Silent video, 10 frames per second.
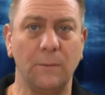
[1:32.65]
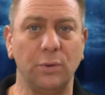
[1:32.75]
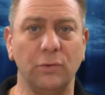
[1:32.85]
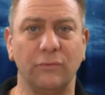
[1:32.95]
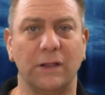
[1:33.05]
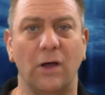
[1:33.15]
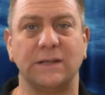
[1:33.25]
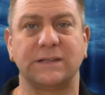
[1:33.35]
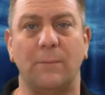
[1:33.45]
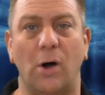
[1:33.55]
blue and red
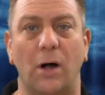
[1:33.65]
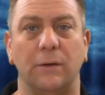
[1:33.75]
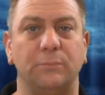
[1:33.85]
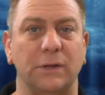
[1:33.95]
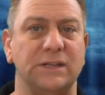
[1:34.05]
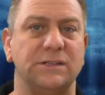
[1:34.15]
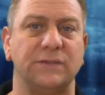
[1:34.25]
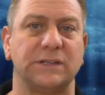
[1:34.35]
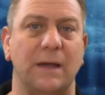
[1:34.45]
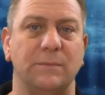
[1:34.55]
lights come on, police
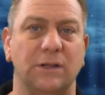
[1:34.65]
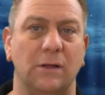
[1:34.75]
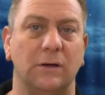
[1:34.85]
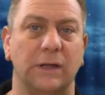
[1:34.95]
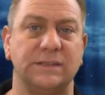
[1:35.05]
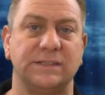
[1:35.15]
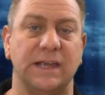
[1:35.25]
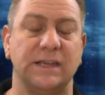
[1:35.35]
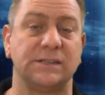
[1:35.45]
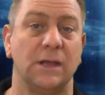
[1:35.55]
officer comes along and
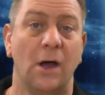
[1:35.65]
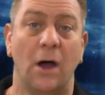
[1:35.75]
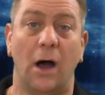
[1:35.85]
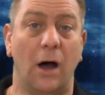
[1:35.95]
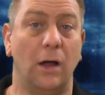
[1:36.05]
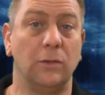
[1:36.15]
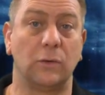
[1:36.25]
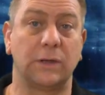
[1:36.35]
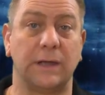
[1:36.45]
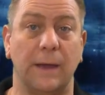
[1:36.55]
says, oh
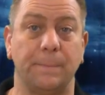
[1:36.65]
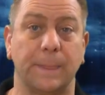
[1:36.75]
look,